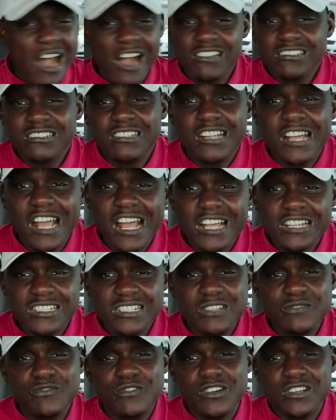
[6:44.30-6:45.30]
I should have asked
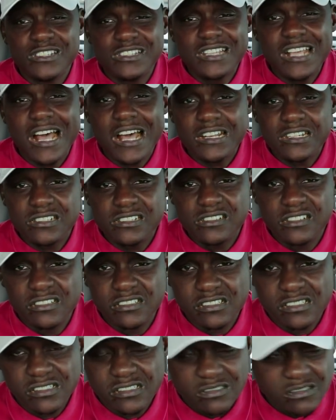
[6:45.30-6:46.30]
them for a side of
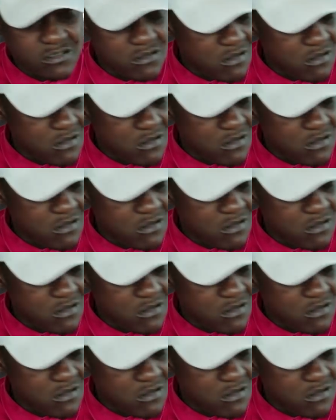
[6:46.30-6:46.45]
sugar.